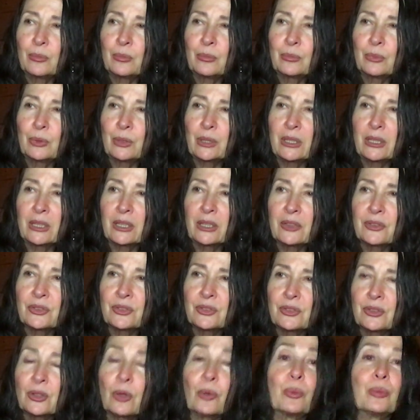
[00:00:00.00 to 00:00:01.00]
what
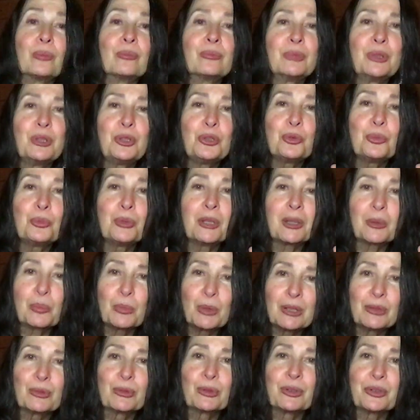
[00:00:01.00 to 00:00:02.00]
else? Oh, humic
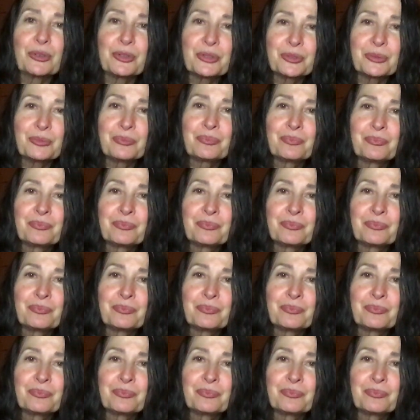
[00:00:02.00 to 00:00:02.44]
minerals.